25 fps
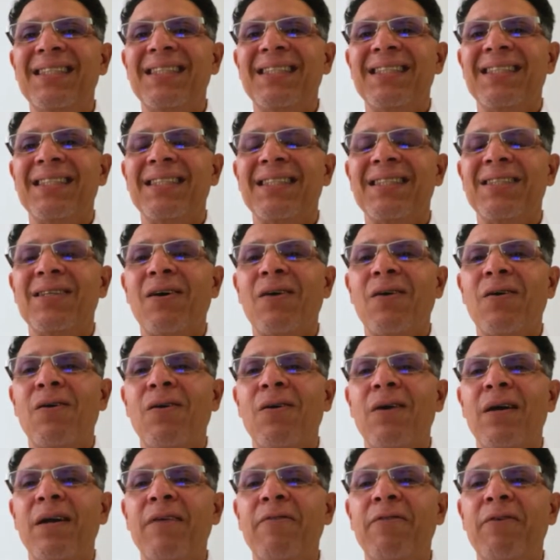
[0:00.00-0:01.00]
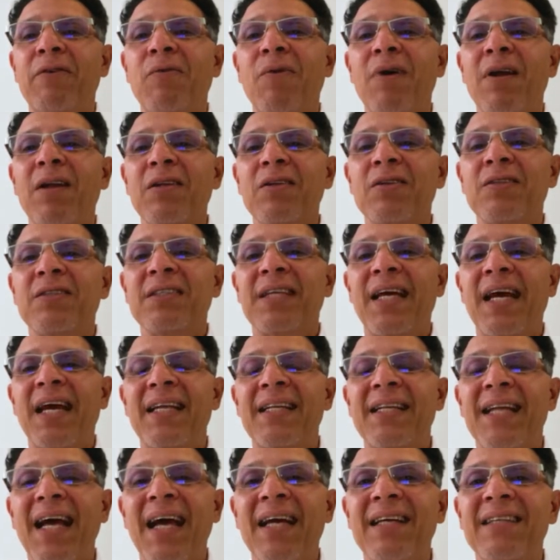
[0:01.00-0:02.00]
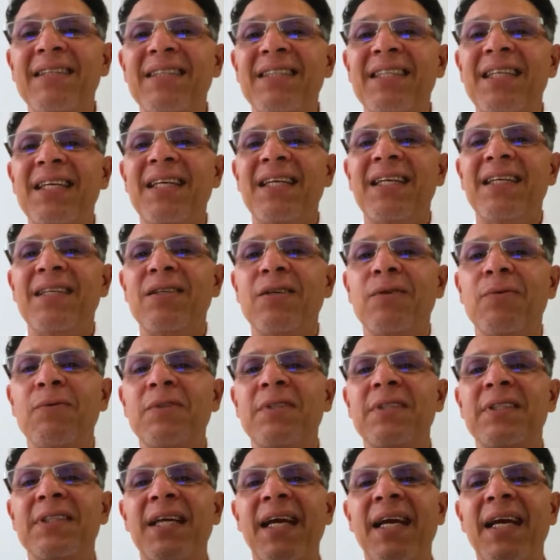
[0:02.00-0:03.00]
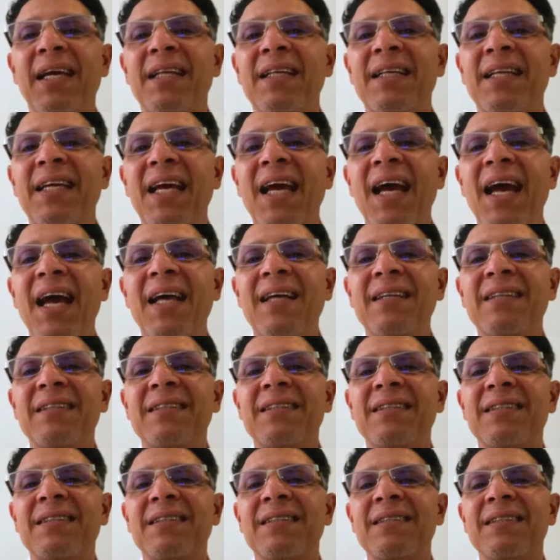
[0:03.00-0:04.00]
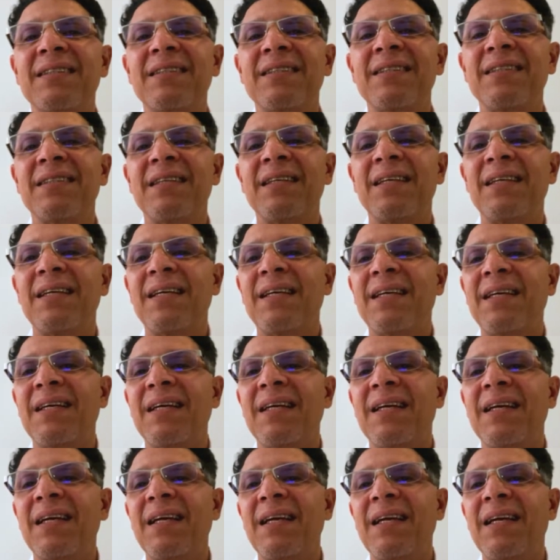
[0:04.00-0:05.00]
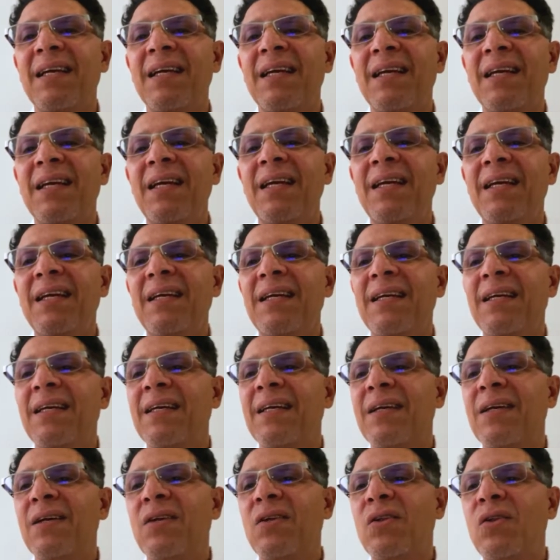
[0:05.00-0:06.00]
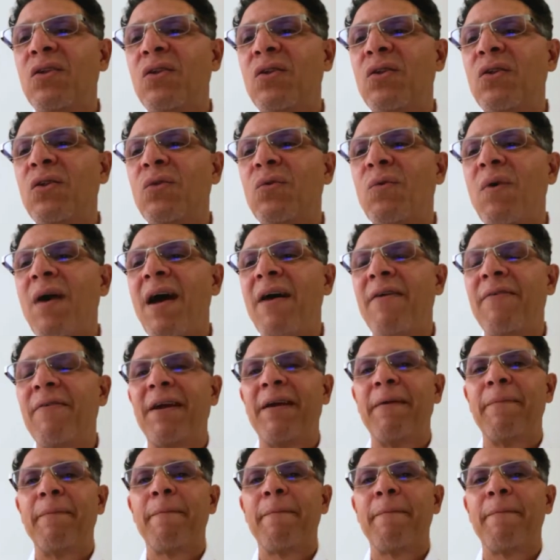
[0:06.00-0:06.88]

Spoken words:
So if you wanted to say 19, you would say diez y nueve.